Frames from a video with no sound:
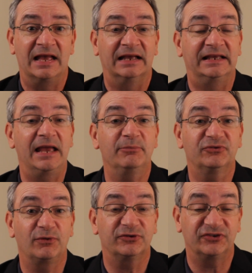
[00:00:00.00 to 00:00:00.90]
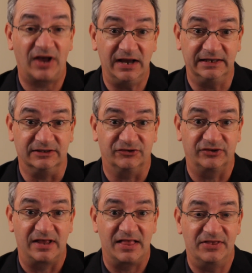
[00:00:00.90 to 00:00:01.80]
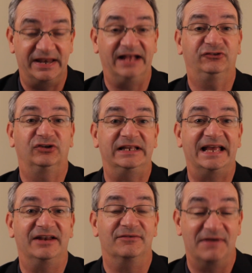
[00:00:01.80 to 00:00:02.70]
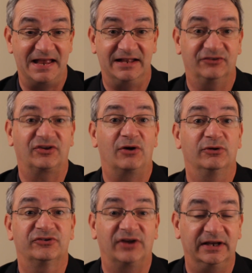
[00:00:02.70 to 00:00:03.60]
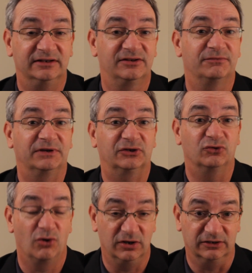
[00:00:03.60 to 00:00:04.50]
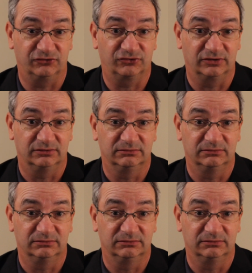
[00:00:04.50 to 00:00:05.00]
Games for science that actually advance our scientific knowledge.